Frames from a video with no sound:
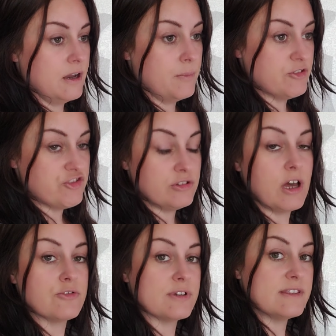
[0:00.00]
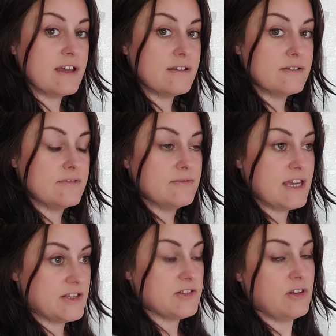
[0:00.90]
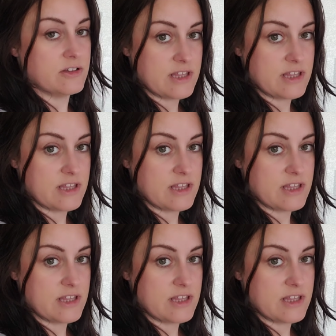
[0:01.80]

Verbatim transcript: a bunch of laundry that takes a long